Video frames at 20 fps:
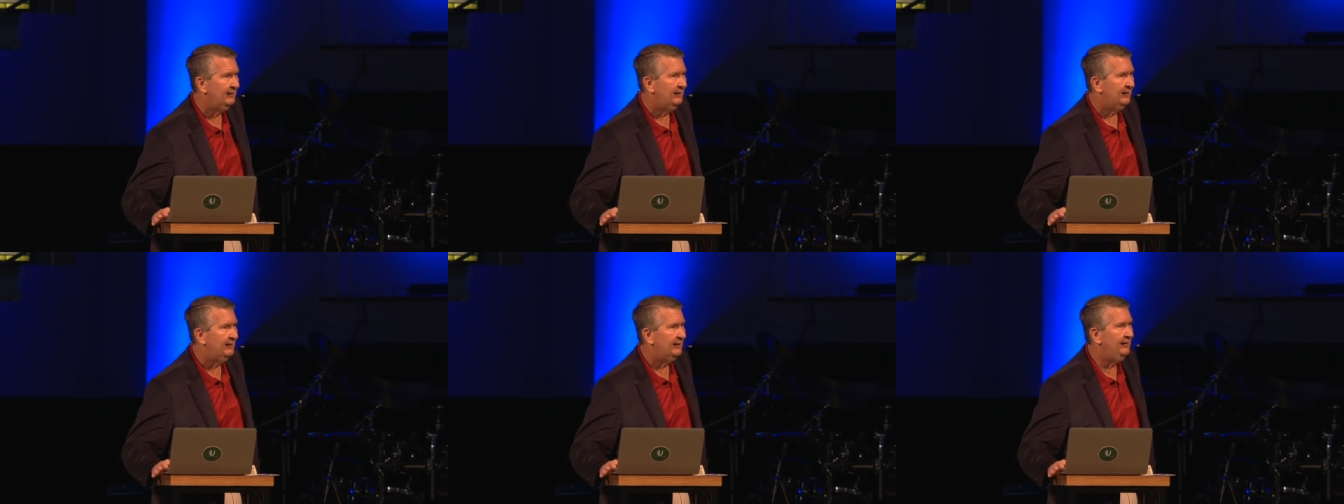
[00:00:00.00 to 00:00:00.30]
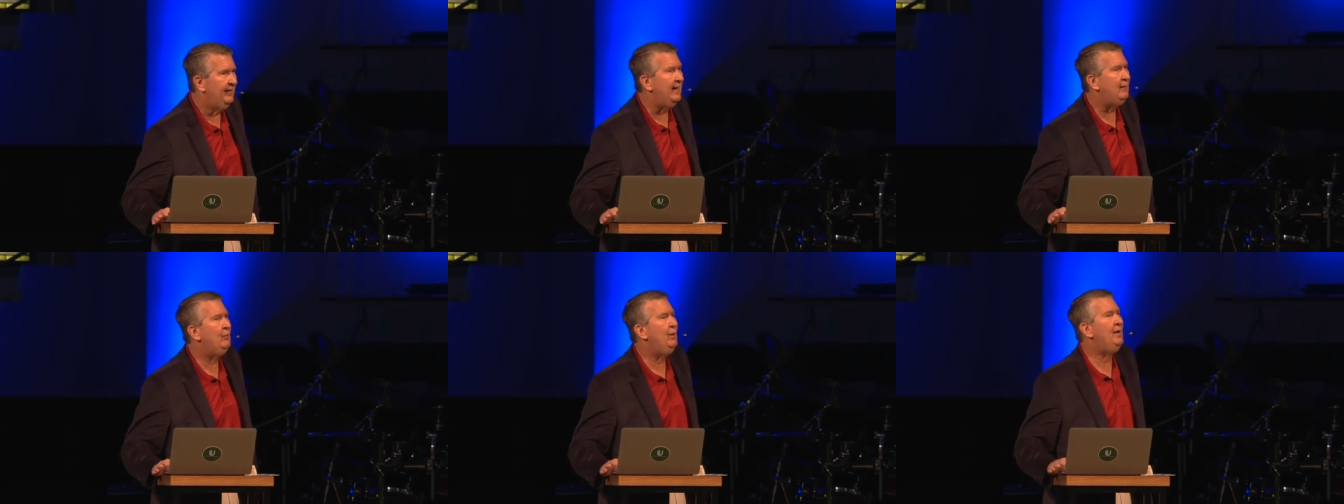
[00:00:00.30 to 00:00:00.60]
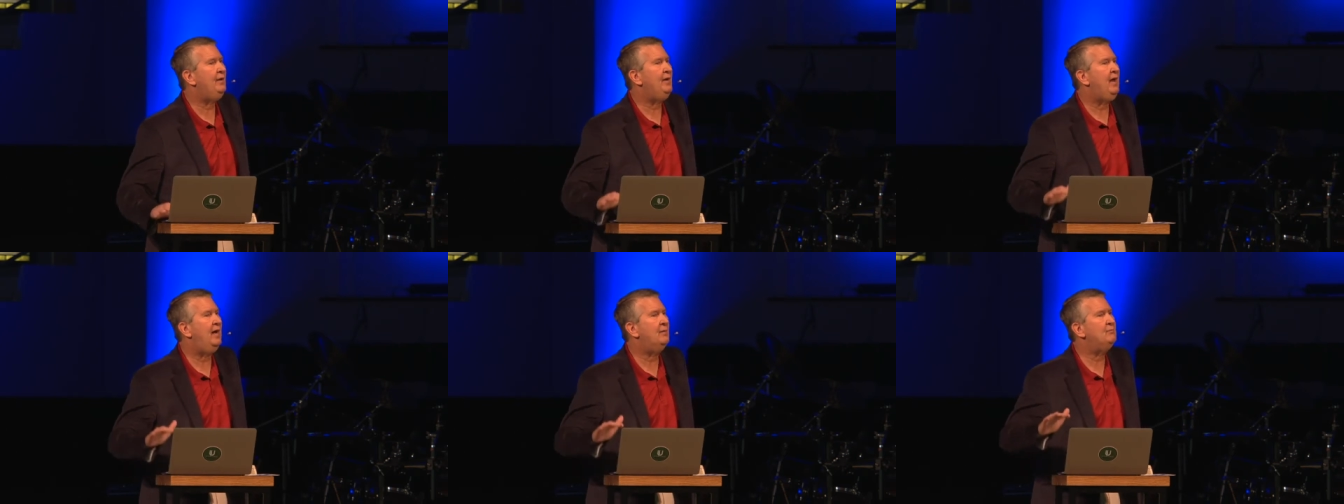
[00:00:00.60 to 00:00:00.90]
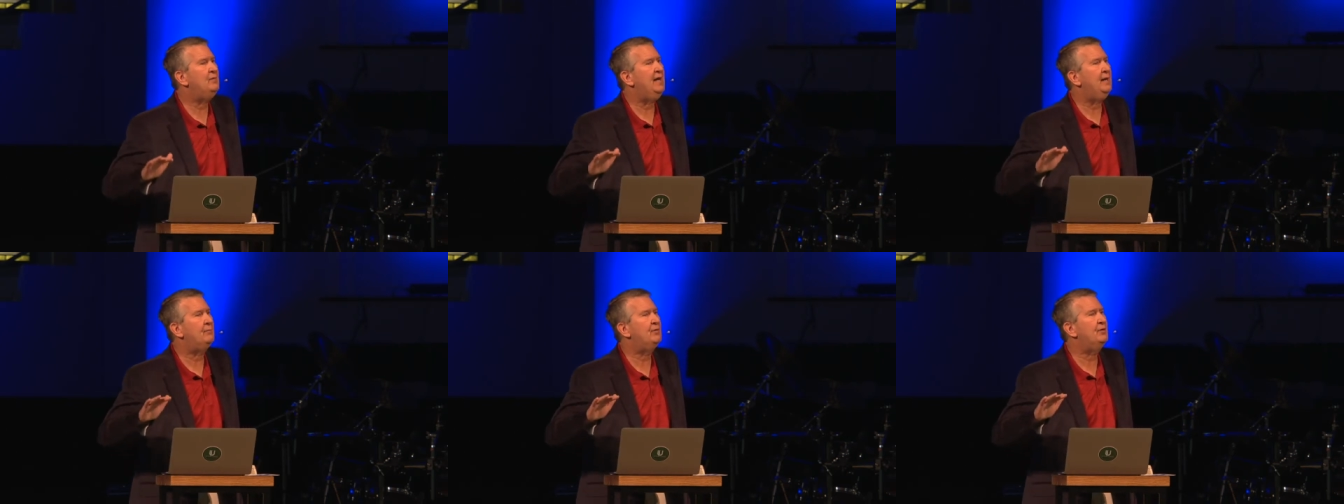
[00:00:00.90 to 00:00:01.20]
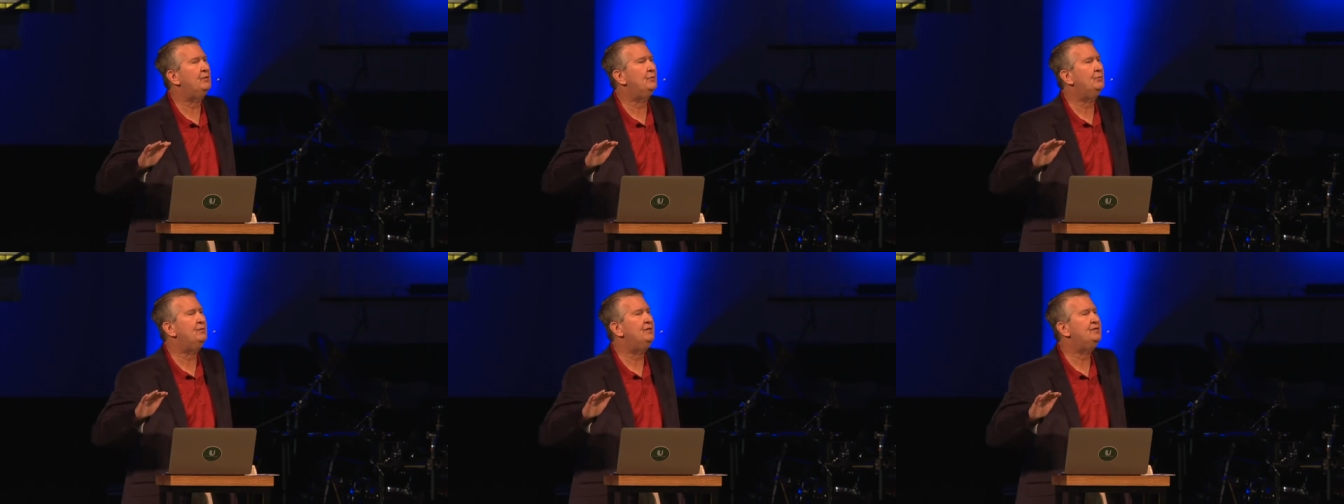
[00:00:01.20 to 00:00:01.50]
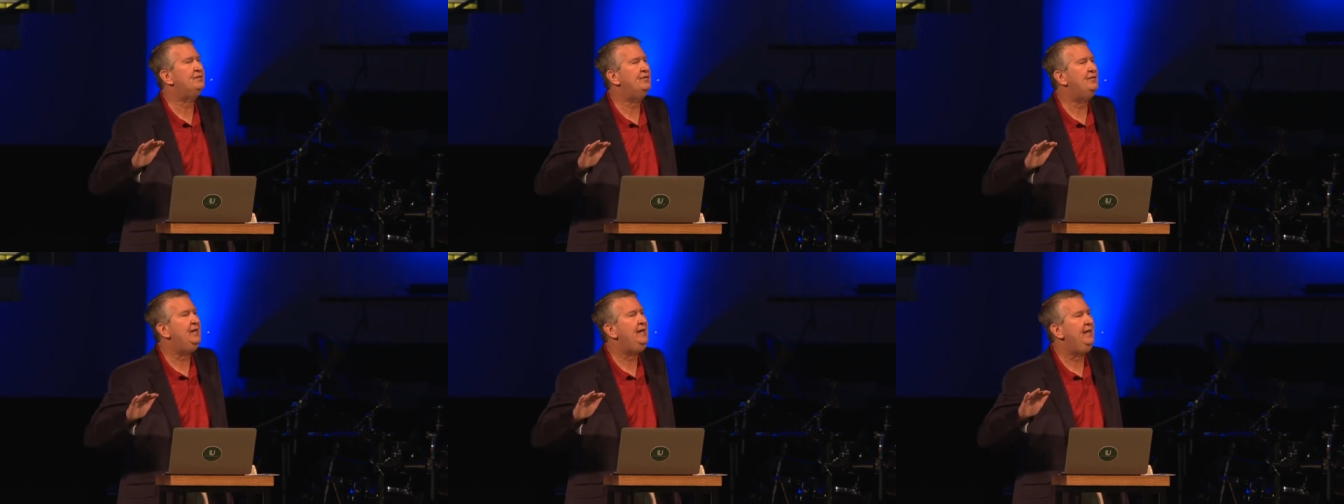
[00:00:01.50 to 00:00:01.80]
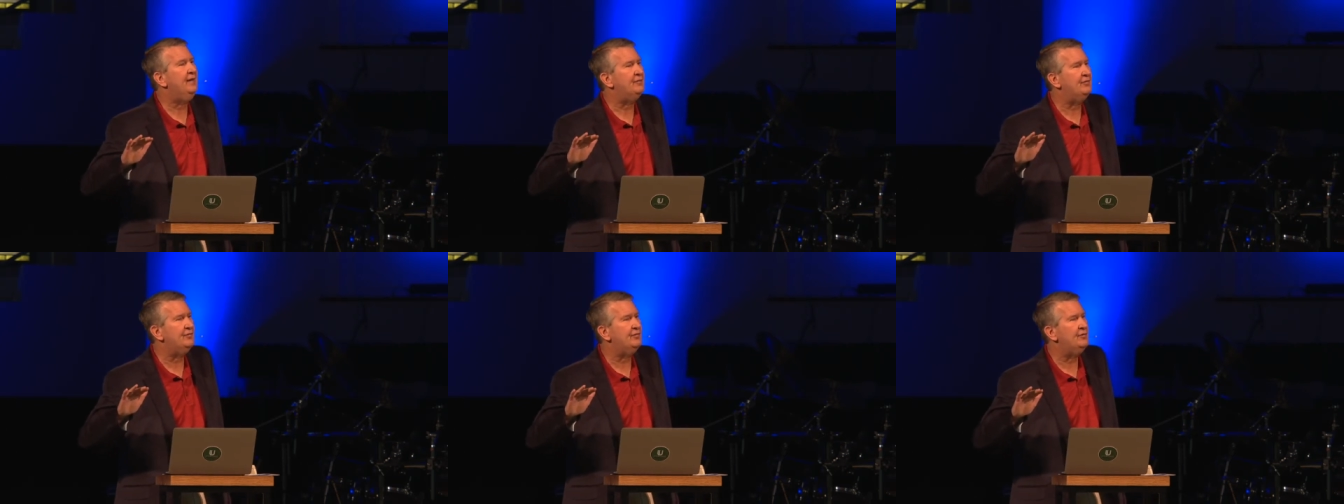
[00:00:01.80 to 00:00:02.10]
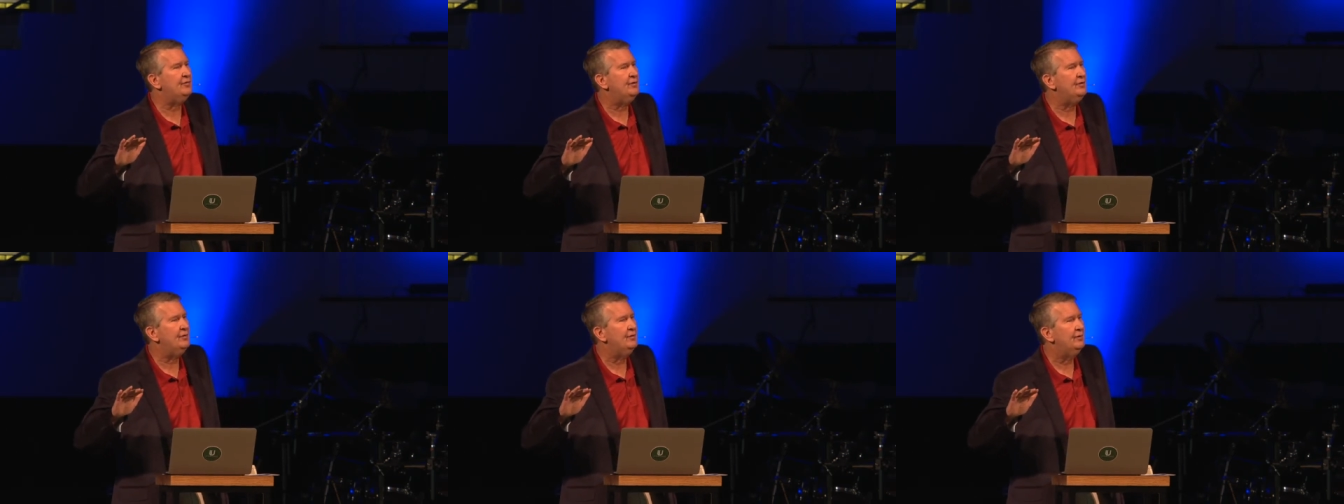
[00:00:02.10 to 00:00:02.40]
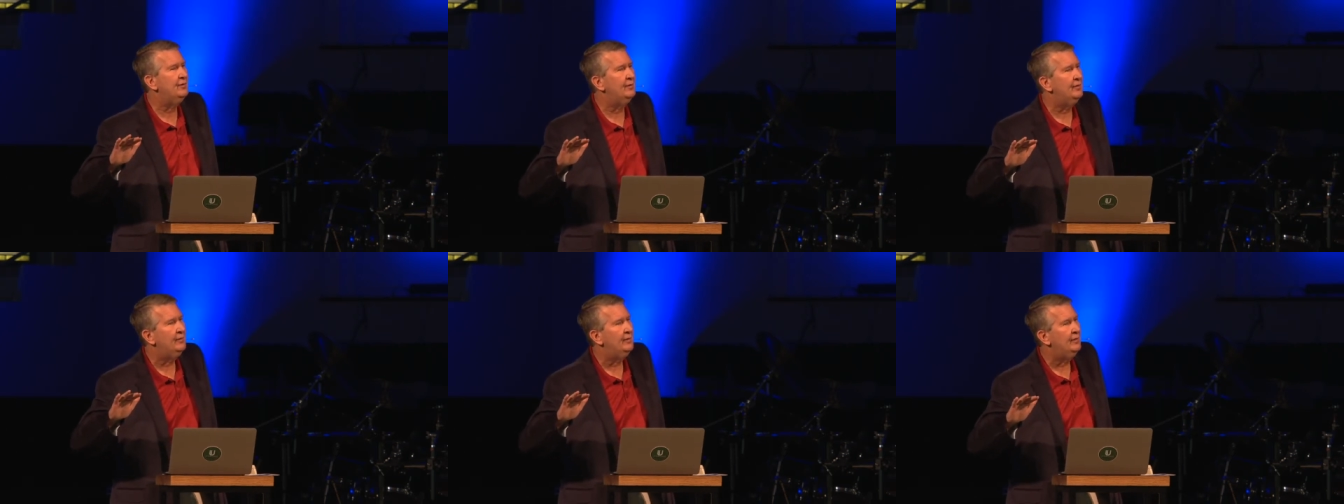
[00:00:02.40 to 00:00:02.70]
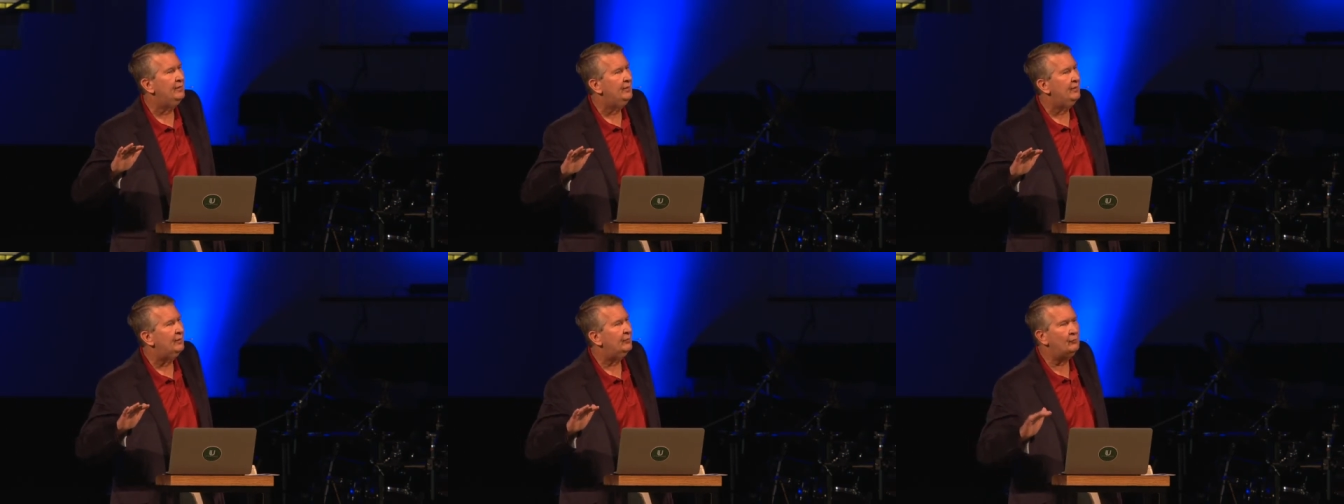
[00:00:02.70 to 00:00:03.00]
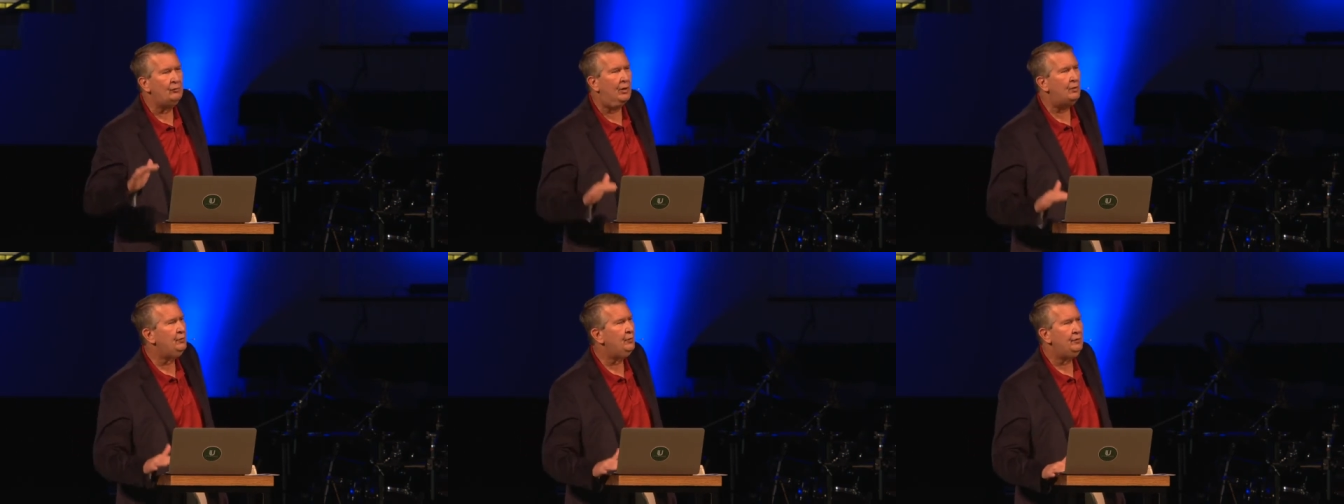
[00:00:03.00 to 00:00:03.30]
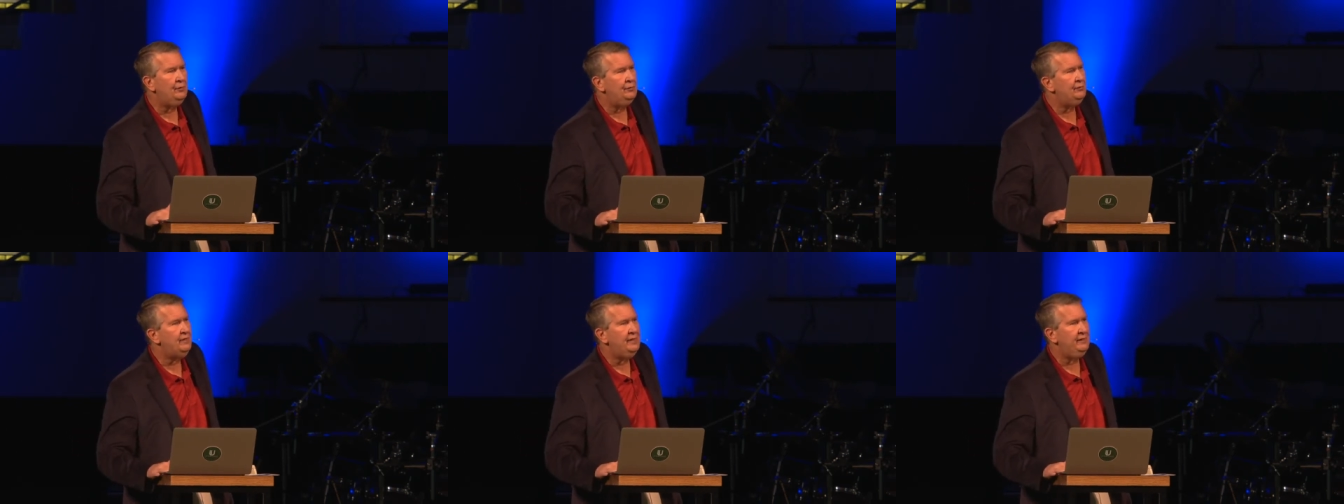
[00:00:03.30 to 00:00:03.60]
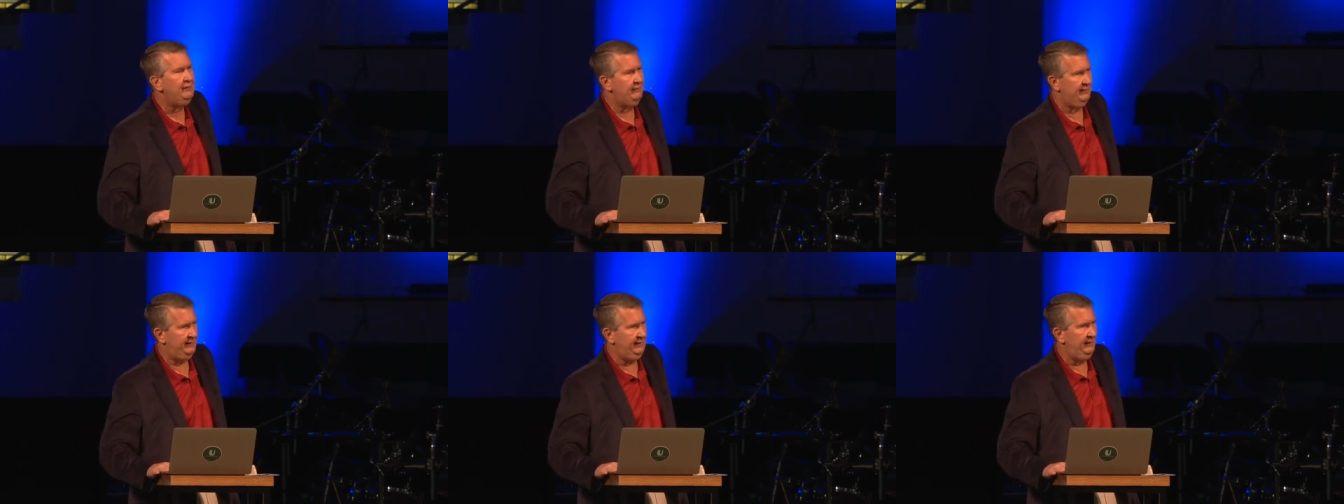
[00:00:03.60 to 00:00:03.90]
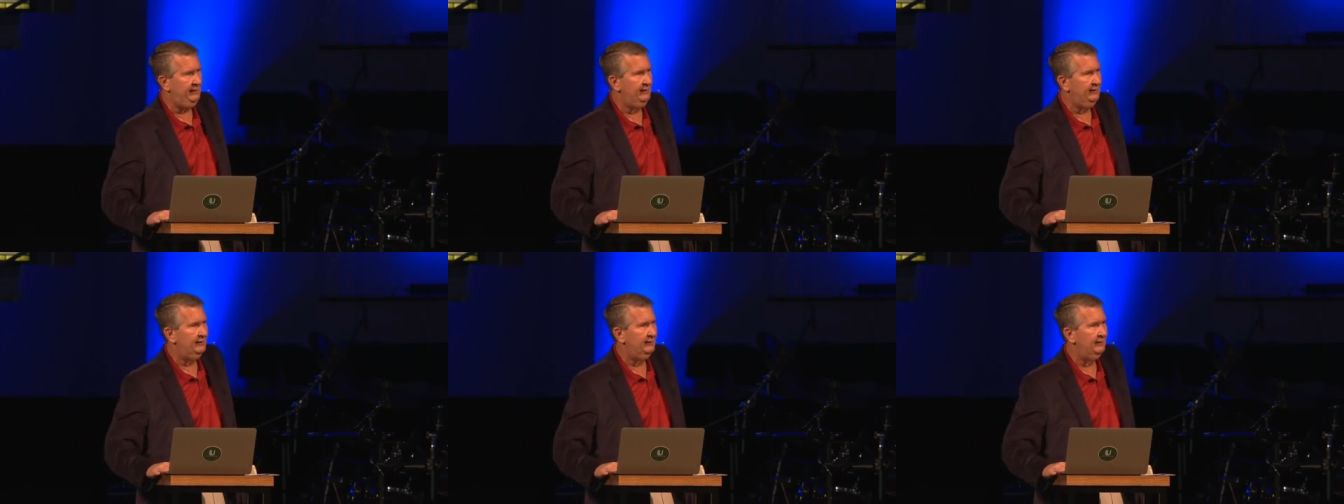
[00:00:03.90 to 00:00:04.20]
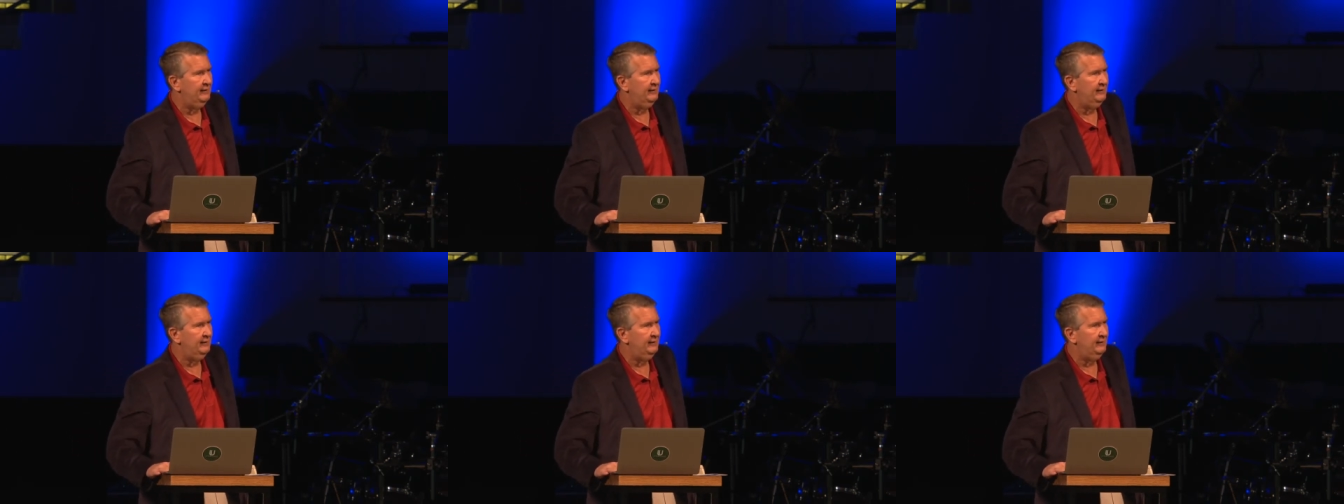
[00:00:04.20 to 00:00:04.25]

They will not be able to resist Roku TV.